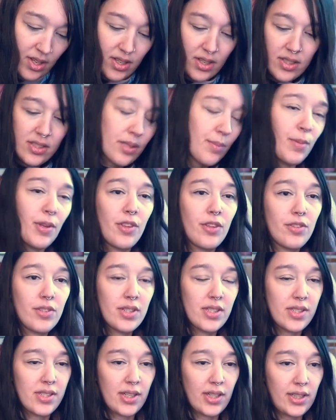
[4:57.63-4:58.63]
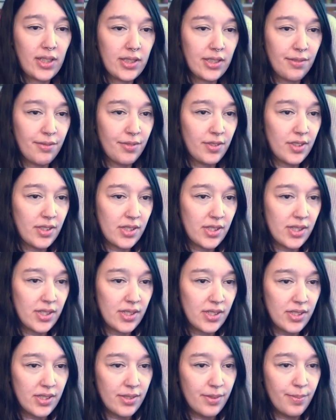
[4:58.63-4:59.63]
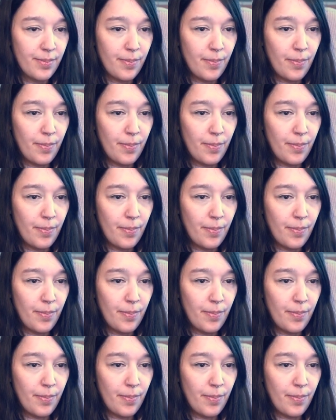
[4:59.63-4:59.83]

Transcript: Some other distinct differences